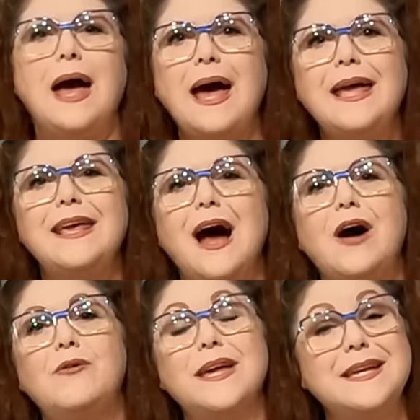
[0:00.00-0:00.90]
Hey
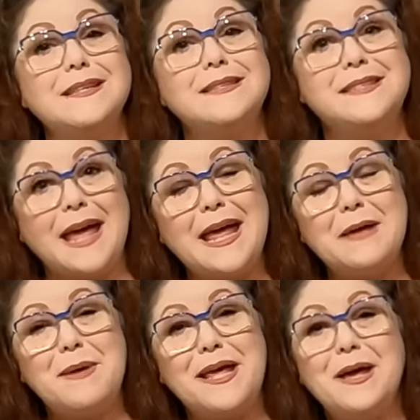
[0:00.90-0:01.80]
y'all, it's
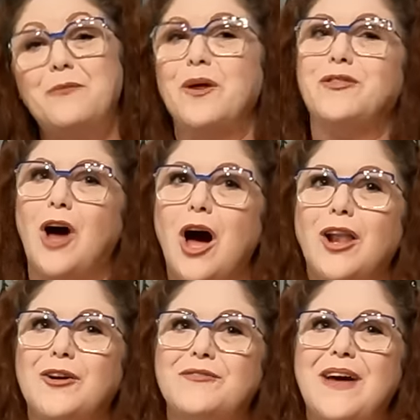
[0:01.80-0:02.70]
Tammy with
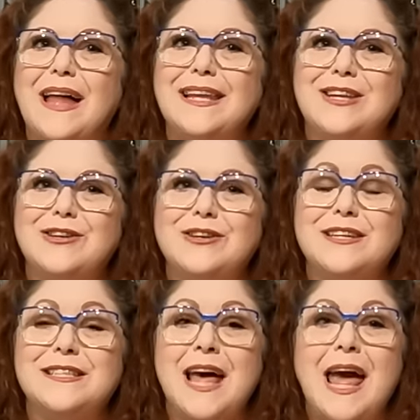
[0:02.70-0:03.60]
Collard Valley
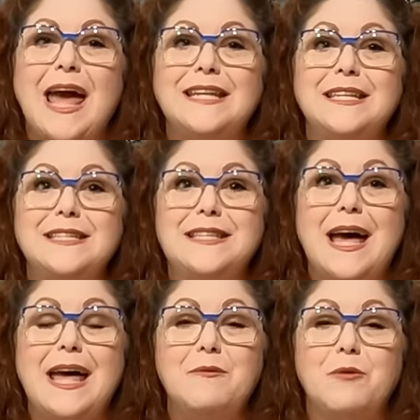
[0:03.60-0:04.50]
Cooks, and
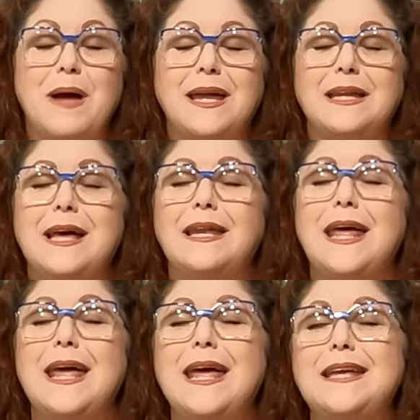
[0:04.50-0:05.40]
today we're making an
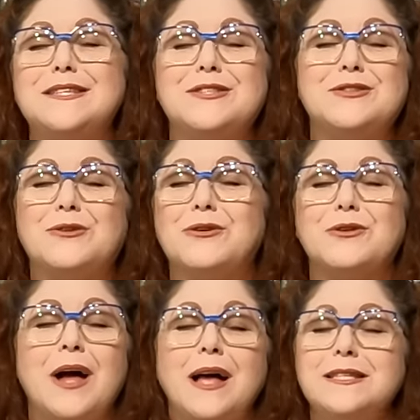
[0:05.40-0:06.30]

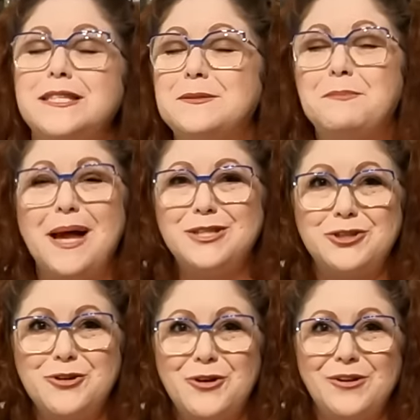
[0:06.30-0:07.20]
Easter
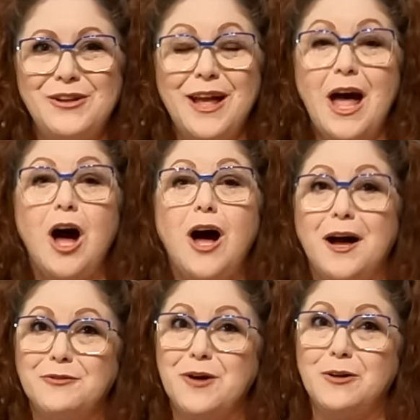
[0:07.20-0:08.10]
special
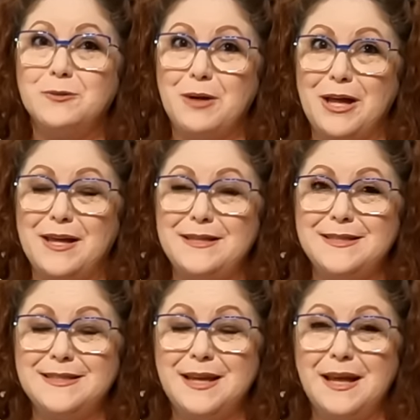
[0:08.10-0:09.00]
hot cross
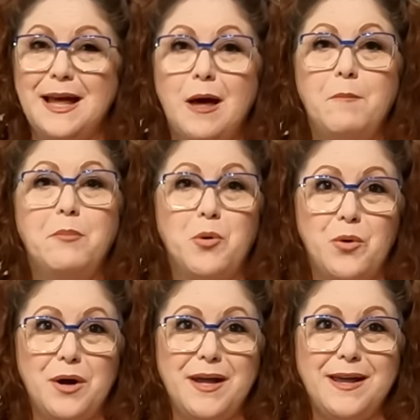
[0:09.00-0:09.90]
buns.
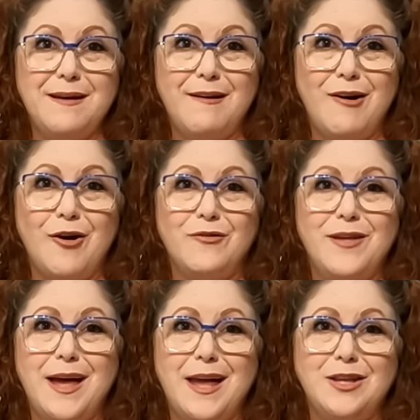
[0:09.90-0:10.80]
Boy, are
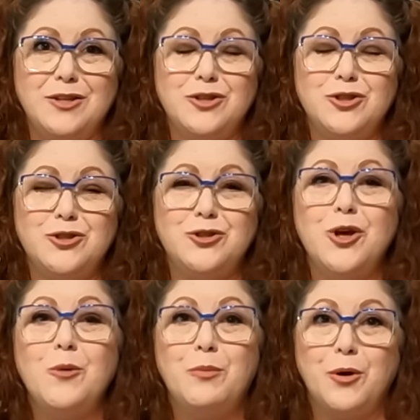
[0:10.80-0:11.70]
they
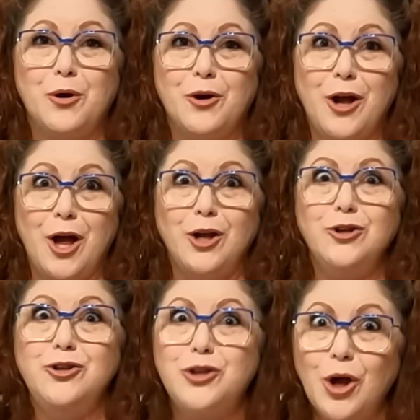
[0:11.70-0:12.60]
super
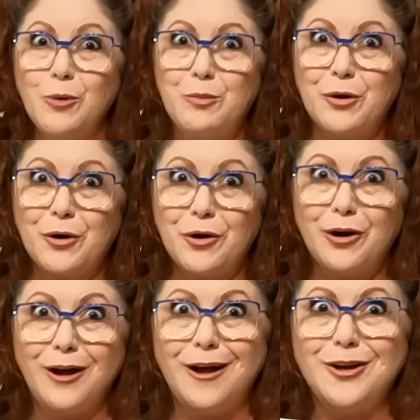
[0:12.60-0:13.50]

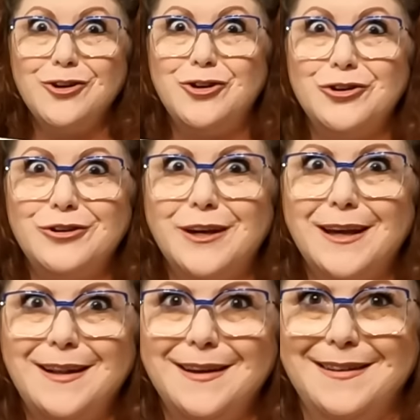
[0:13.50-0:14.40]
duper
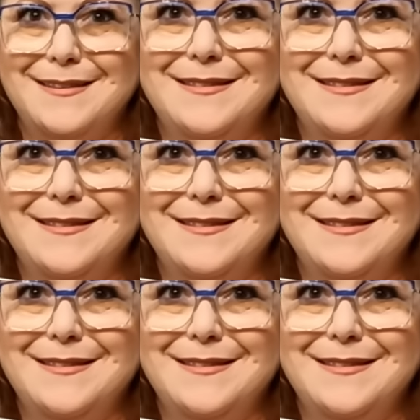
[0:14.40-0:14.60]
good.